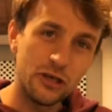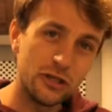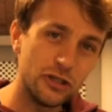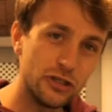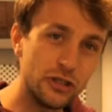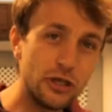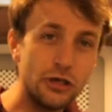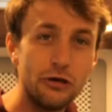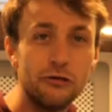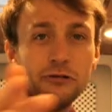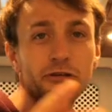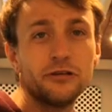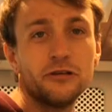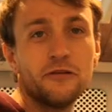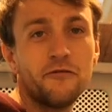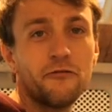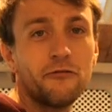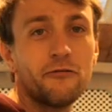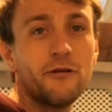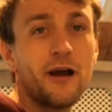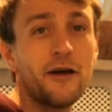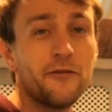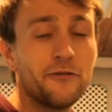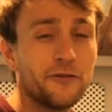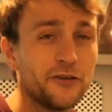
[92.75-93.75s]
use it
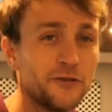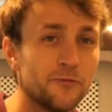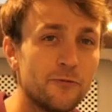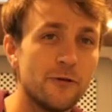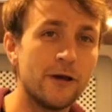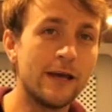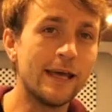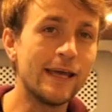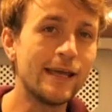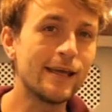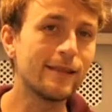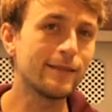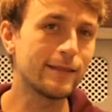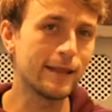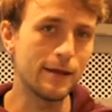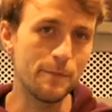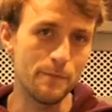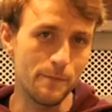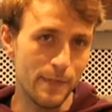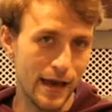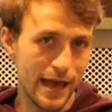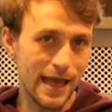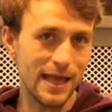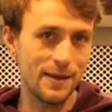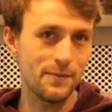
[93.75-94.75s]
throughout the spring,
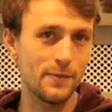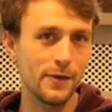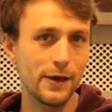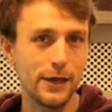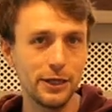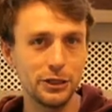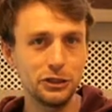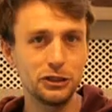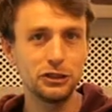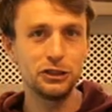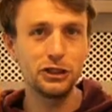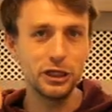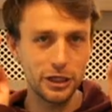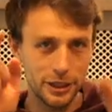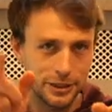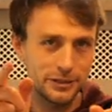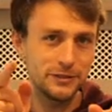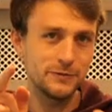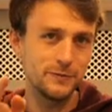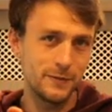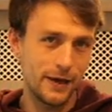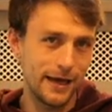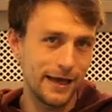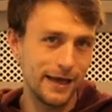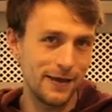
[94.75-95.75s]
then maybe,
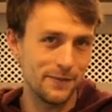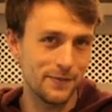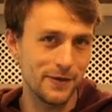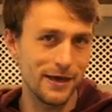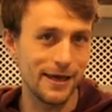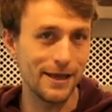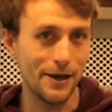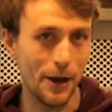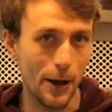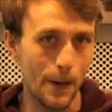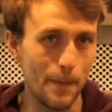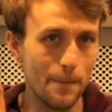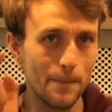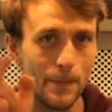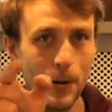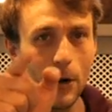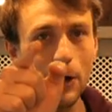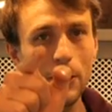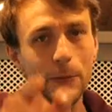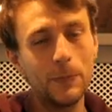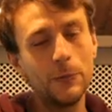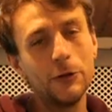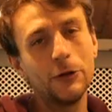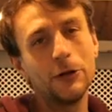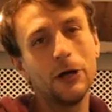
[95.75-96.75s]
just maybe, I
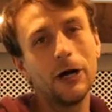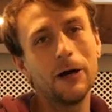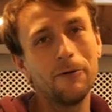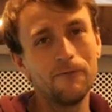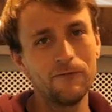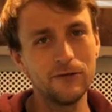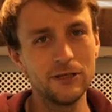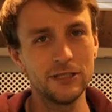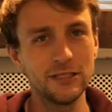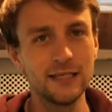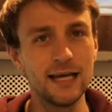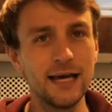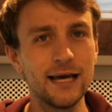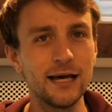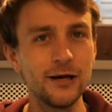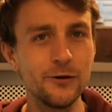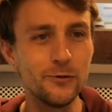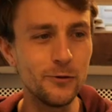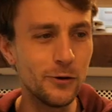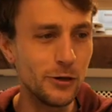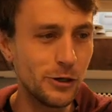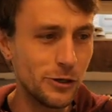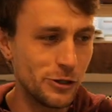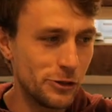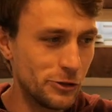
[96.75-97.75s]
might put it up for
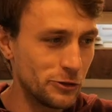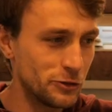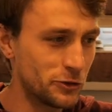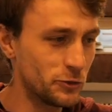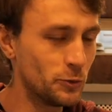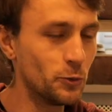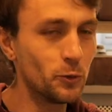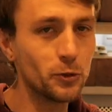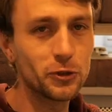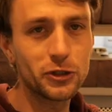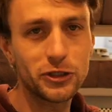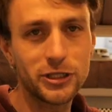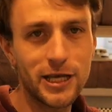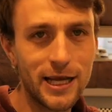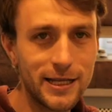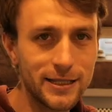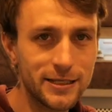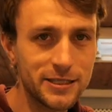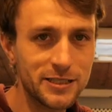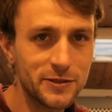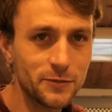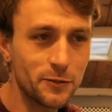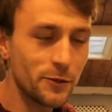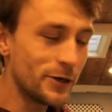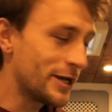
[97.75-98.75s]
sale towards the
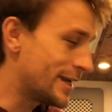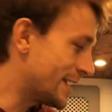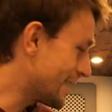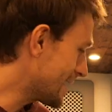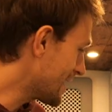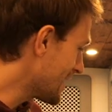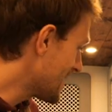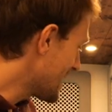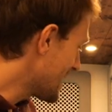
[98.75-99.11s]
end of spring,